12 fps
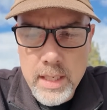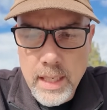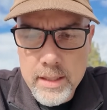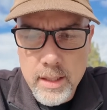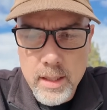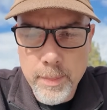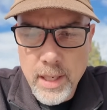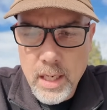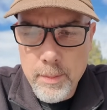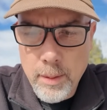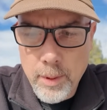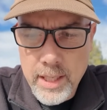dots at the
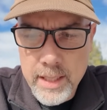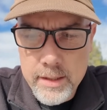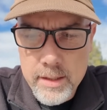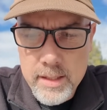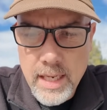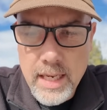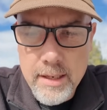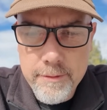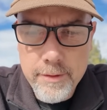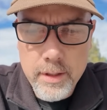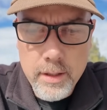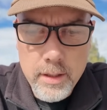bottom and I'm gonna hit
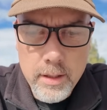save,